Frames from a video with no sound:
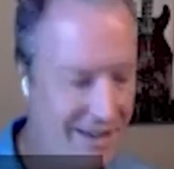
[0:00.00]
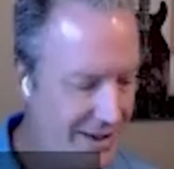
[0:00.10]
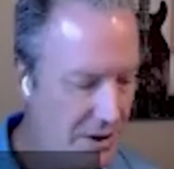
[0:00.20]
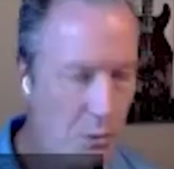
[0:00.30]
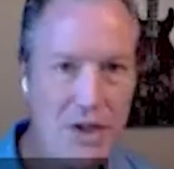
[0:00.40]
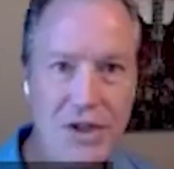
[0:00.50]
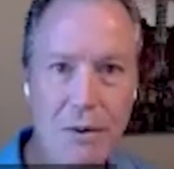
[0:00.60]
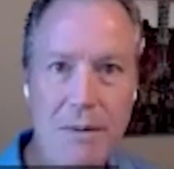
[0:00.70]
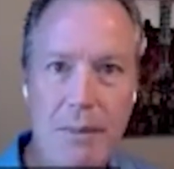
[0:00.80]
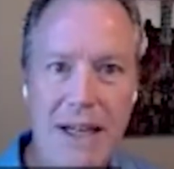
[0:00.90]
which
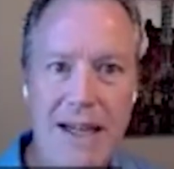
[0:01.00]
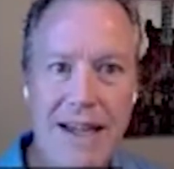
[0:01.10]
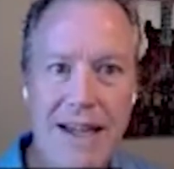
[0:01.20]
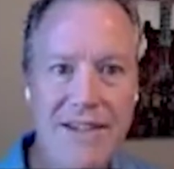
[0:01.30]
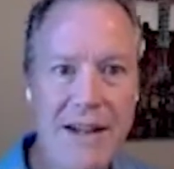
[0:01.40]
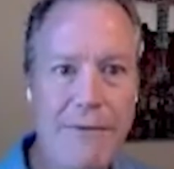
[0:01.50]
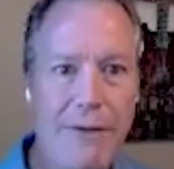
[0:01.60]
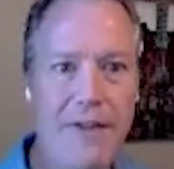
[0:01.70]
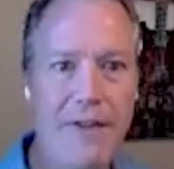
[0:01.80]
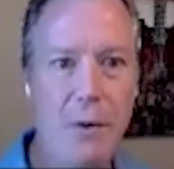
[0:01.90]
would be
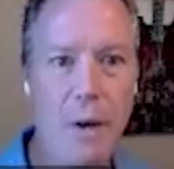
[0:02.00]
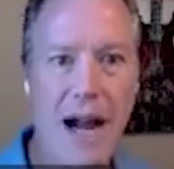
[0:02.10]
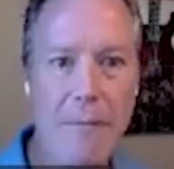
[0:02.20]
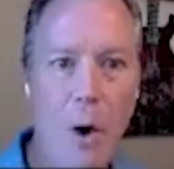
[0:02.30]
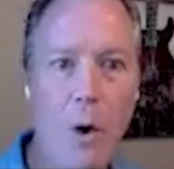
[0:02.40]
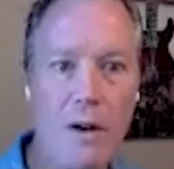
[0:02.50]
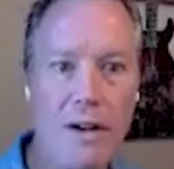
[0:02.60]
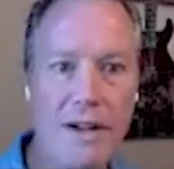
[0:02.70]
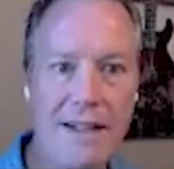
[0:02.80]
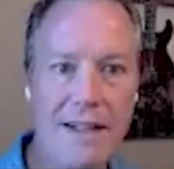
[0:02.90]
different than when I'm
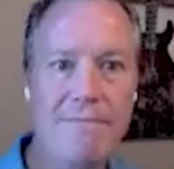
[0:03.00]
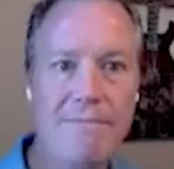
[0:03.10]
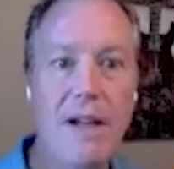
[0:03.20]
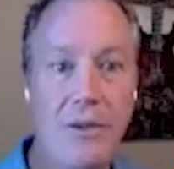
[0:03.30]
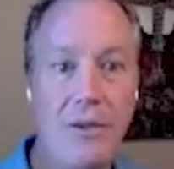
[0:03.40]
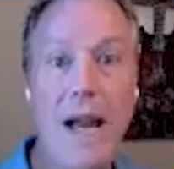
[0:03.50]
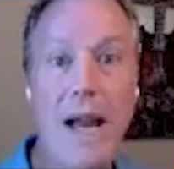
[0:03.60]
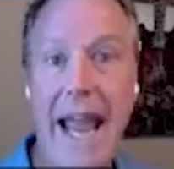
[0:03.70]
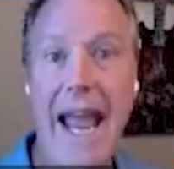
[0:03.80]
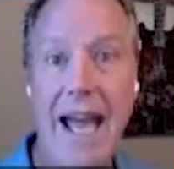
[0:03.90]
holding it. So I
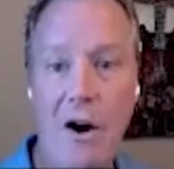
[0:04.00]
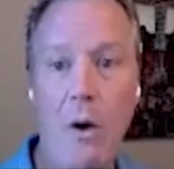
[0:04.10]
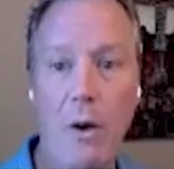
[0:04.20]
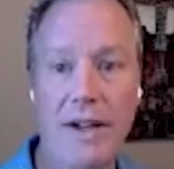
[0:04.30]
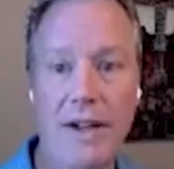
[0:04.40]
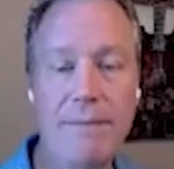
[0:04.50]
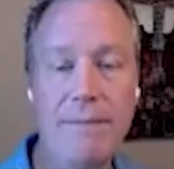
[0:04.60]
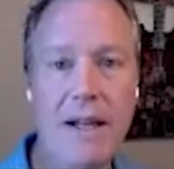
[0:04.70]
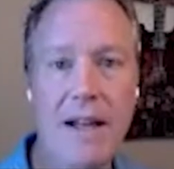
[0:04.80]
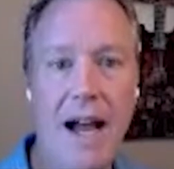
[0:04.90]
can hold it.
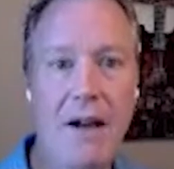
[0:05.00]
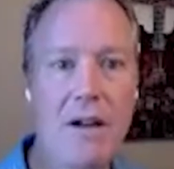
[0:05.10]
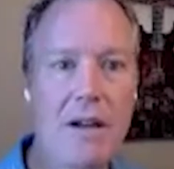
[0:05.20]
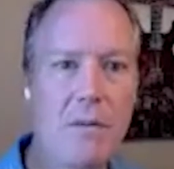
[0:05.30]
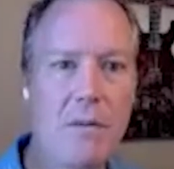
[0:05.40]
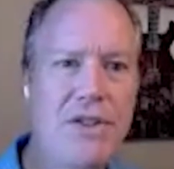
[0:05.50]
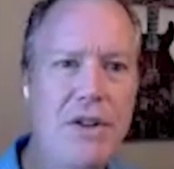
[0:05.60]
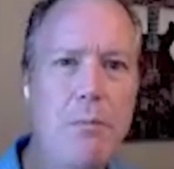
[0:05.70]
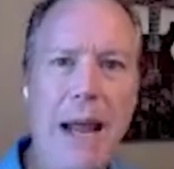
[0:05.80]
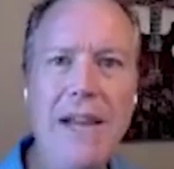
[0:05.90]
Uh, we
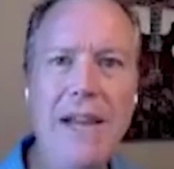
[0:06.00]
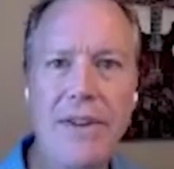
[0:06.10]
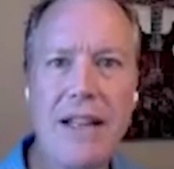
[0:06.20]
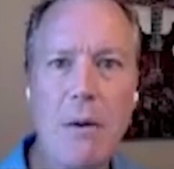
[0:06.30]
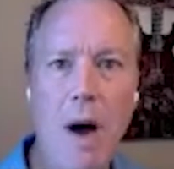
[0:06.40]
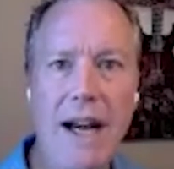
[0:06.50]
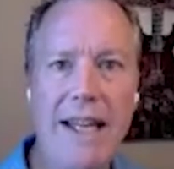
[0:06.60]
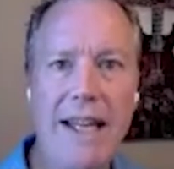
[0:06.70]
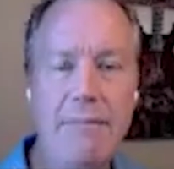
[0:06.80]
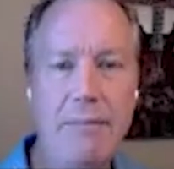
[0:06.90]
do basically want
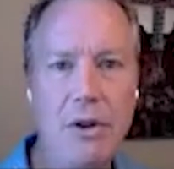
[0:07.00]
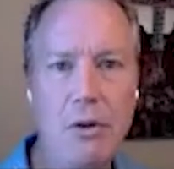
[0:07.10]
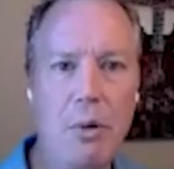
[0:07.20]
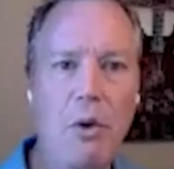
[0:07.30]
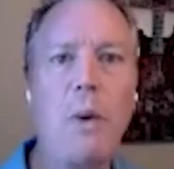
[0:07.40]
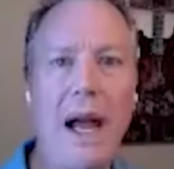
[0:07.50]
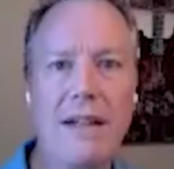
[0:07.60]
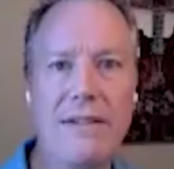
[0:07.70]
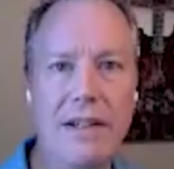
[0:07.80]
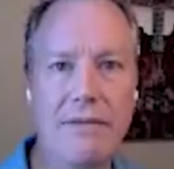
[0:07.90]
to keep Noopl
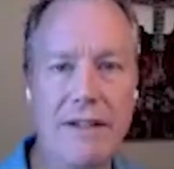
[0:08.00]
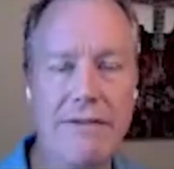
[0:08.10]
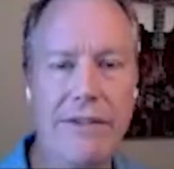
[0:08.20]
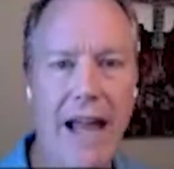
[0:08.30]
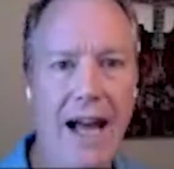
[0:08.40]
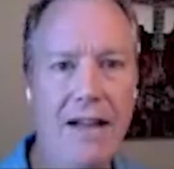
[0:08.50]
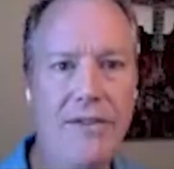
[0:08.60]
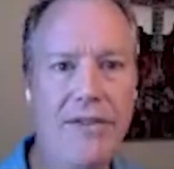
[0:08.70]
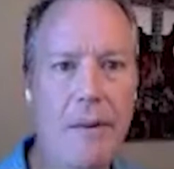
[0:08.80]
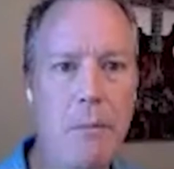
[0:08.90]
relatively flat,
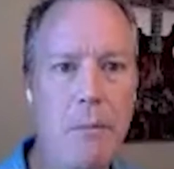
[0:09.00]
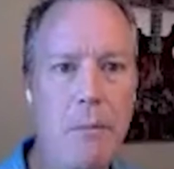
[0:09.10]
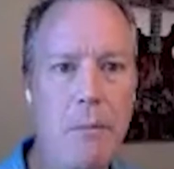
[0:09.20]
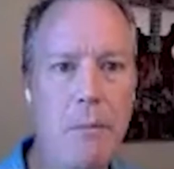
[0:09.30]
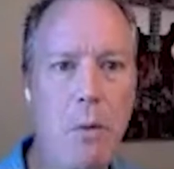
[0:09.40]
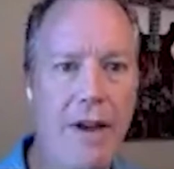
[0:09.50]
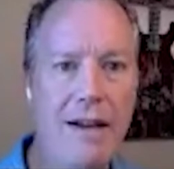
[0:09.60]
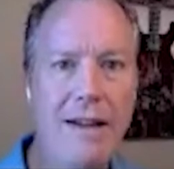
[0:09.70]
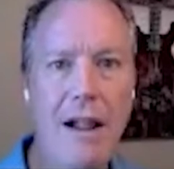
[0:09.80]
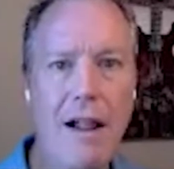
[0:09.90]
somewhere
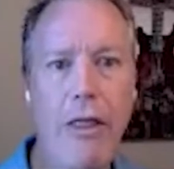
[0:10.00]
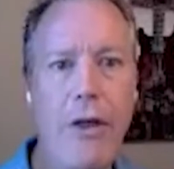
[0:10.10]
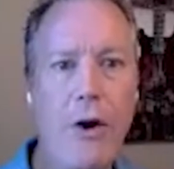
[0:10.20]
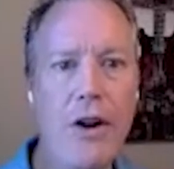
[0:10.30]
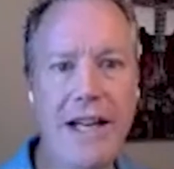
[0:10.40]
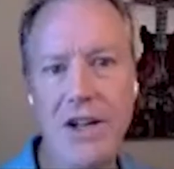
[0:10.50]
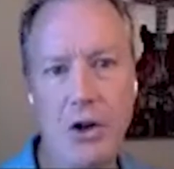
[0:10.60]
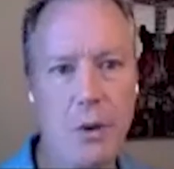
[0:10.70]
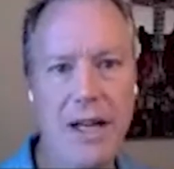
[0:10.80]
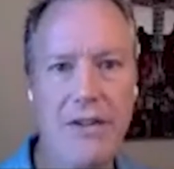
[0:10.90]
within 30
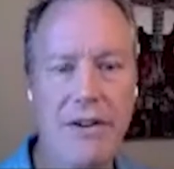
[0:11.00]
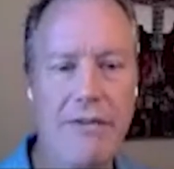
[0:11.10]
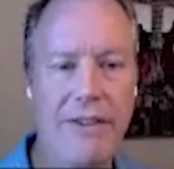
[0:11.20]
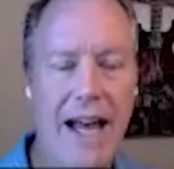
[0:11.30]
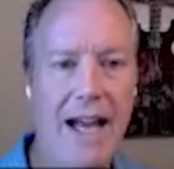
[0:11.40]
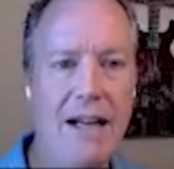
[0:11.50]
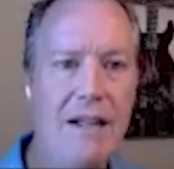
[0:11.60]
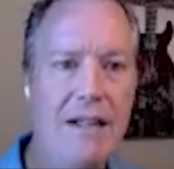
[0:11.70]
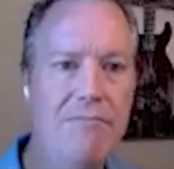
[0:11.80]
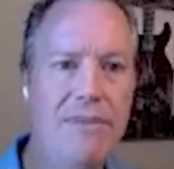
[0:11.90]
degrees of flat.
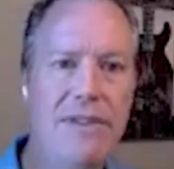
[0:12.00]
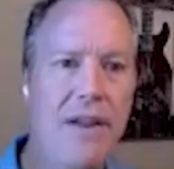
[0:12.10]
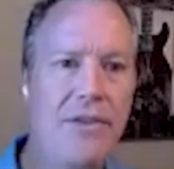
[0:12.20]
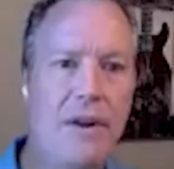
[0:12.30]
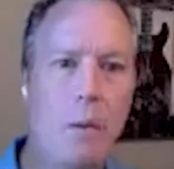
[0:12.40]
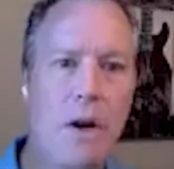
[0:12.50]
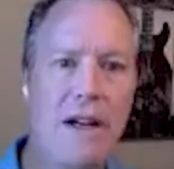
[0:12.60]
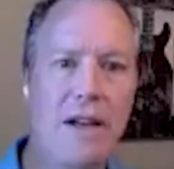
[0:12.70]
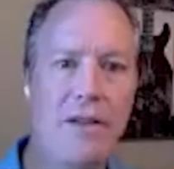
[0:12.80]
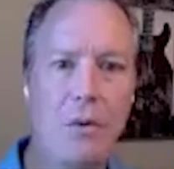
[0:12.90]
Doesn't
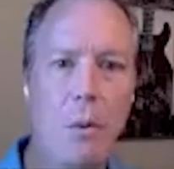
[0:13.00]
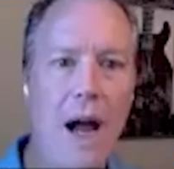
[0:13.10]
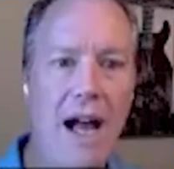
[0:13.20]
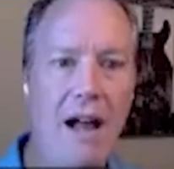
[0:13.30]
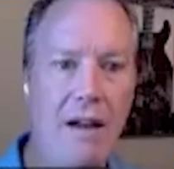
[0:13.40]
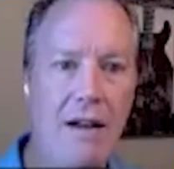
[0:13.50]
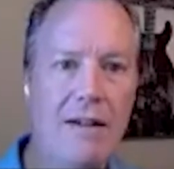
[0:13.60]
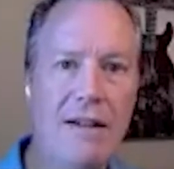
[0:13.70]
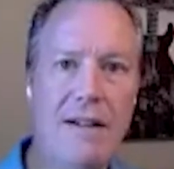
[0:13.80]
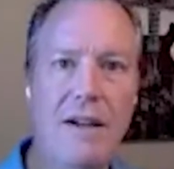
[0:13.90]
work as
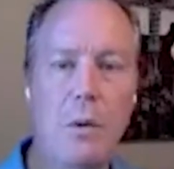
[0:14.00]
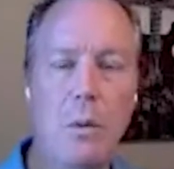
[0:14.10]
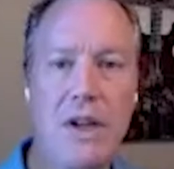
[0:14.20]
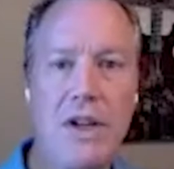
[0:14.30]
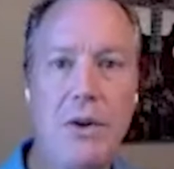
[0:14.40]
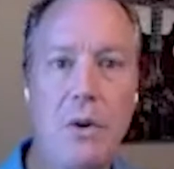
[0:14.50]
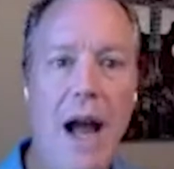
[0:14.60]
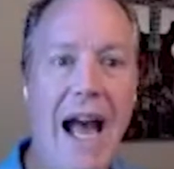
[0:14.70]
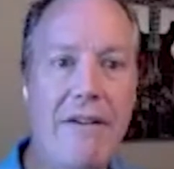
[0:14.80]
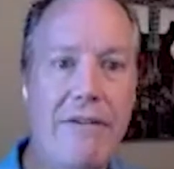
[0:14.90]
well when you
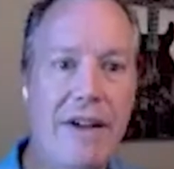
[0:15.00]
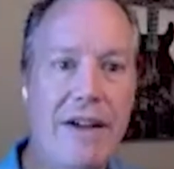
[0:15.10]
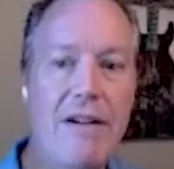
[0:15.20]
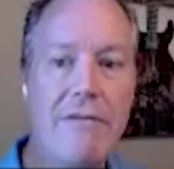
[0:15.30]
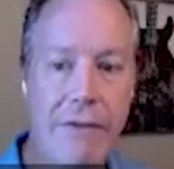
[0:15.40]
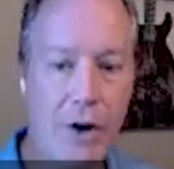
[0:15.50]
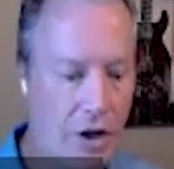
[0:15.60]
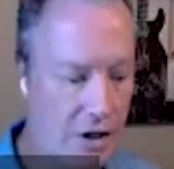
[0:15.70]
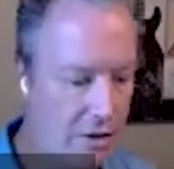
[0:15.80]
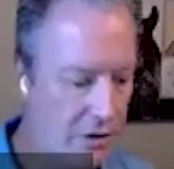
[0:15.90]
have it
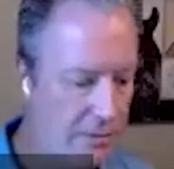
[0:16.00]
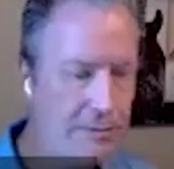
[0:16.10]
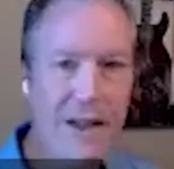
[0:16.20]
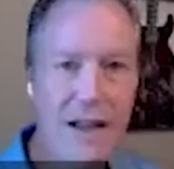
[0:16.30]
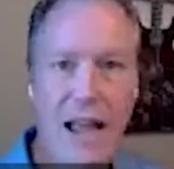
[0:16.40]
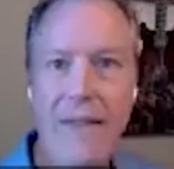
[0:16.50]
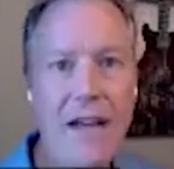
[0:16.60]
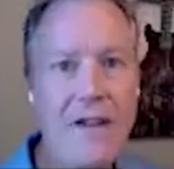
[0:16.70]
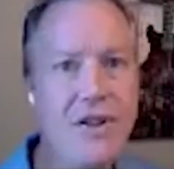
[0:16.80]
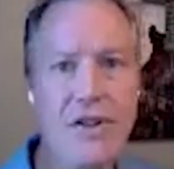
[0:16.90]
vertical. And
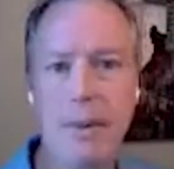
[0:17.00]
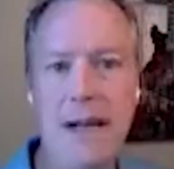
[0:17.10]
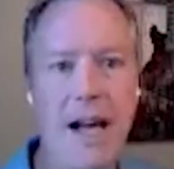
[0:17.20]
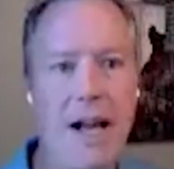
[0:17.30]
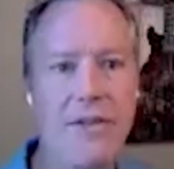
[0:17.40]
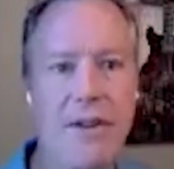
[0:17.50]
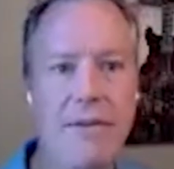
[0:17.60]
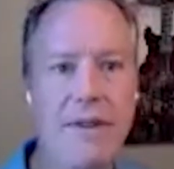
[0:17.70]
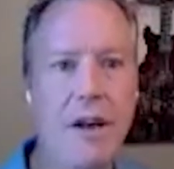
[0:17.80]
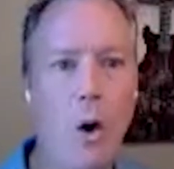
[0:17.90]
that's just because of
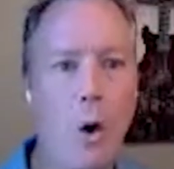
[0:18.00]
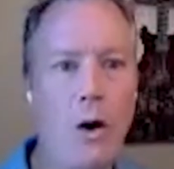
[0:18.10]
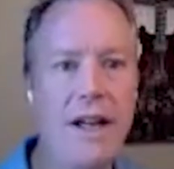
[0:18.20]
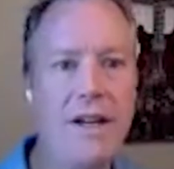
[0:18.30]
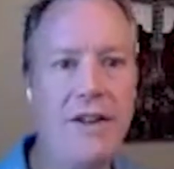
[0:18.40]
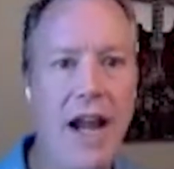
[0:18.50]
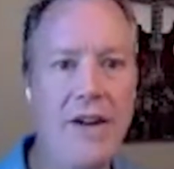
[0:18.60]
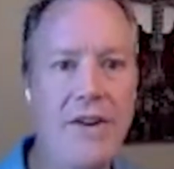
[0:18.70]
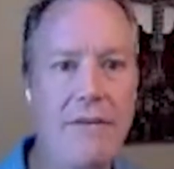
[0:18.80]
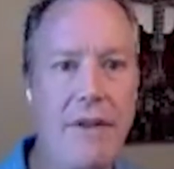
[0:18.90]
the
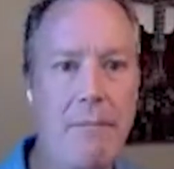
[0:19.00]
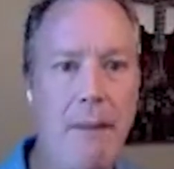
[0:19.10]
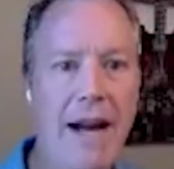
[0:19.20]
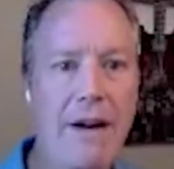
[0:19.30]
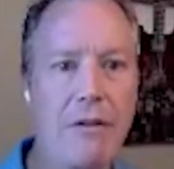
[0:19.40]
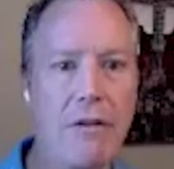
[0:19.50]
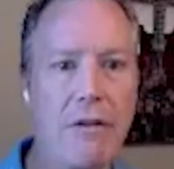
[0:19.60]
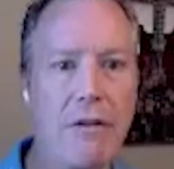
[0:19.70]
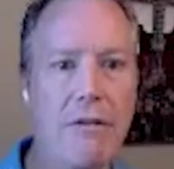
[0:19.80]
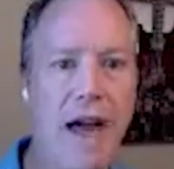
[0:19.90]
orientation of the
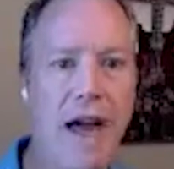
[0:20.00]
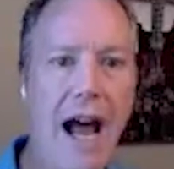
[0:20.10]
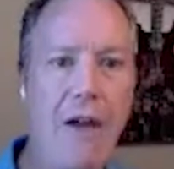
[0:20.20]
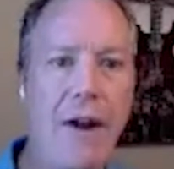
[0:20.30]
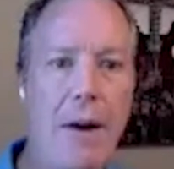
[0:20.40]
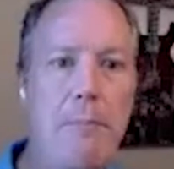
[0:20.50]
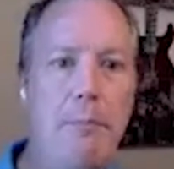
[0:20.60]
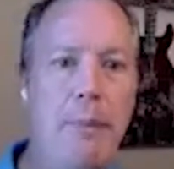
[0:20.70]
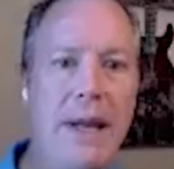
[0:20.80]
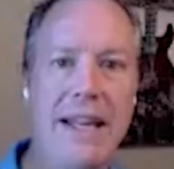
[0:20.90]
microphones and how they're
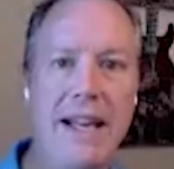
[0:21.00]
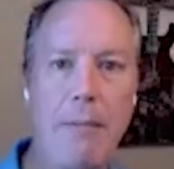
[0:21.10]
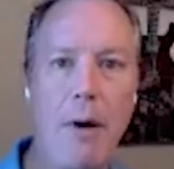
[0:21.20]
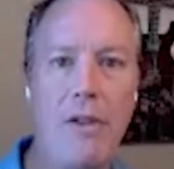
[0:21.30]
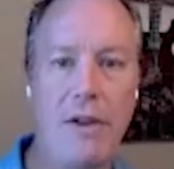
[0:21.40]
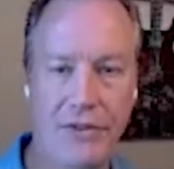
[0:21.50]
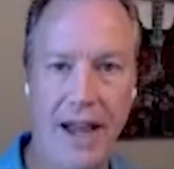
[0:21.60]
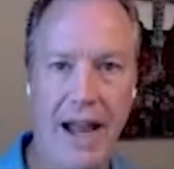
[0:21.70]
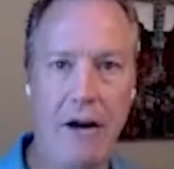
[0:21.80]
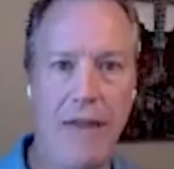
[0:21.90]
picking up all the
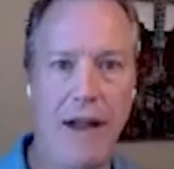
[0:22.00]
sound that's